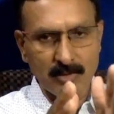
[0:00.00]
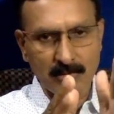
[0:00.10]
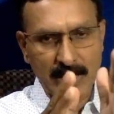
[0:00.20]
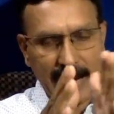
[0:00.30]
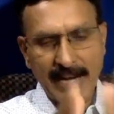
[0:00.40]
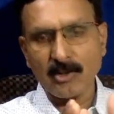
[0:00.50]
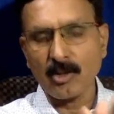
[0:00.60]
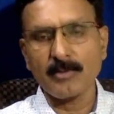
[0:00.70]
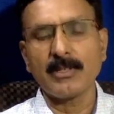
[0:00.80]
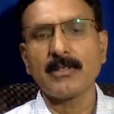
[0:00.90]
act
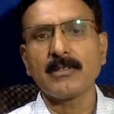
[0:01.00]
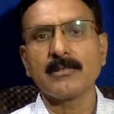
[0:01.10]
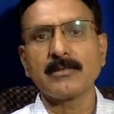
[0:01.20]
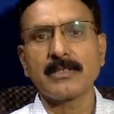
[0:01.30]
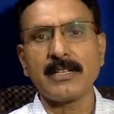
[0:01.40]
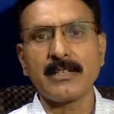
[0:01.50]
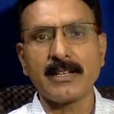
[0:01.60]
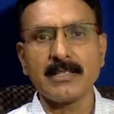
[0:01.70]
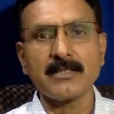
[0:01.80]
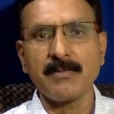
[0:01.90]
of the centre
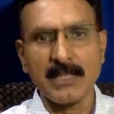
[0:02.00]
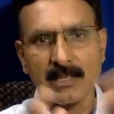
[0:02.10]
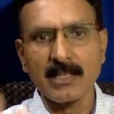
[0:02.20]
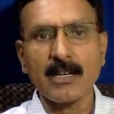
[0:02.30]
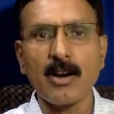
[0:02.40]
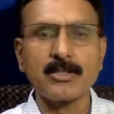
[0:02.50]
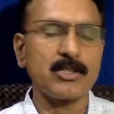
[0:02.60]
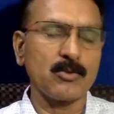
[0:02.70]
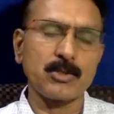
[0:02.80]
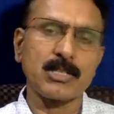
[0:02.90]
is within the
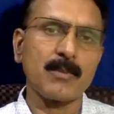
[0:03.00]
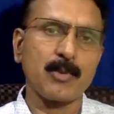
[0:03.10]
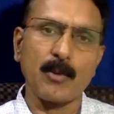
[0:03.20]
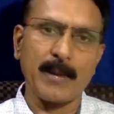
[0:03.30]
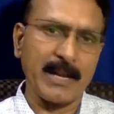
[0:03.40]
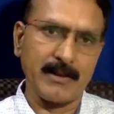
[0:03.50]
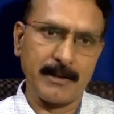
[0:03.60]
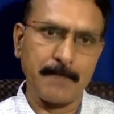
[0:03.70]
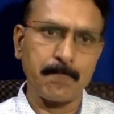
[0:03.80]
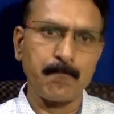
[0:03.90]
constitutional propriety.
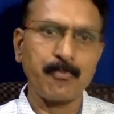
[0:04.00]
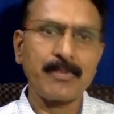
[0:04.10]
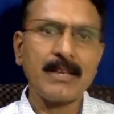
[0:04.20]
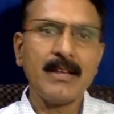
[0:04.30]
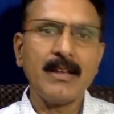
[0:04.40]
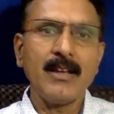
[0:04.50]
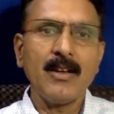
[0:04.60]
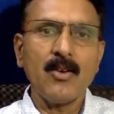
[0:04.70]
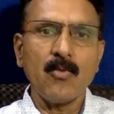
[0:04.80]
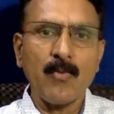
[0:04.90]

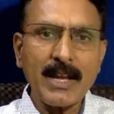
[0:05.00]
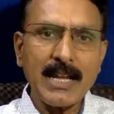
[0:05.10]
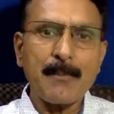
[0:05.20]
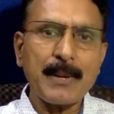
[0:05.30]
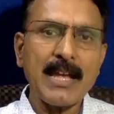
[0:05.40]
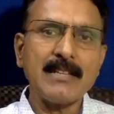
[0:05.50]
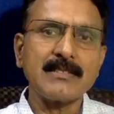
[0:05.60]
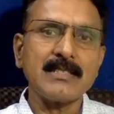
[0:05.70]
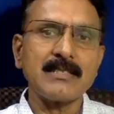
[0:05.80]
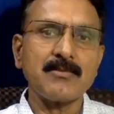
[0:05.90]
One
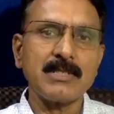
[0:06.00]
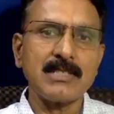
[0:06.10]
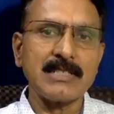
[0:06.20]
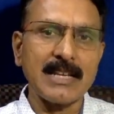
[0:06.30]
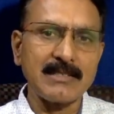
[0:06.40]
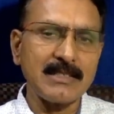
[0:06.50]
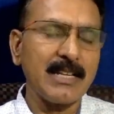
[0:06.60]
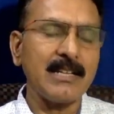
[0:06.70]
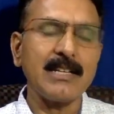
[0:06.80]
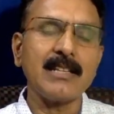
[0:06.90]
apprehensions which is
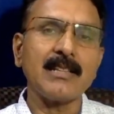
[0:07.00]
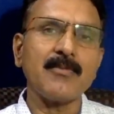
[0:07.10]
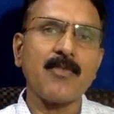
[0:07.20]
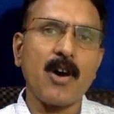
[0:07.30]
agitating in the